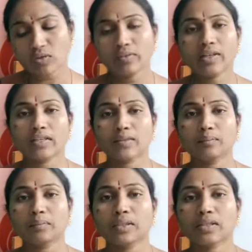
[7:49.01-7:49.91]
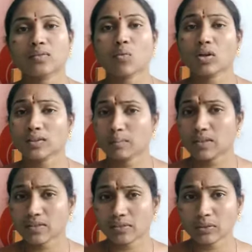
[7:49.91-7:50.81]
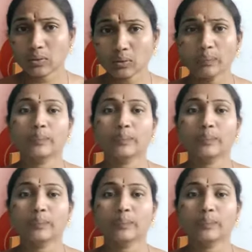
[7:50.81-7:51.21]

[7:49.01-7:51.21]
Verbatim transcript: on trees. Birds, what the birds will do?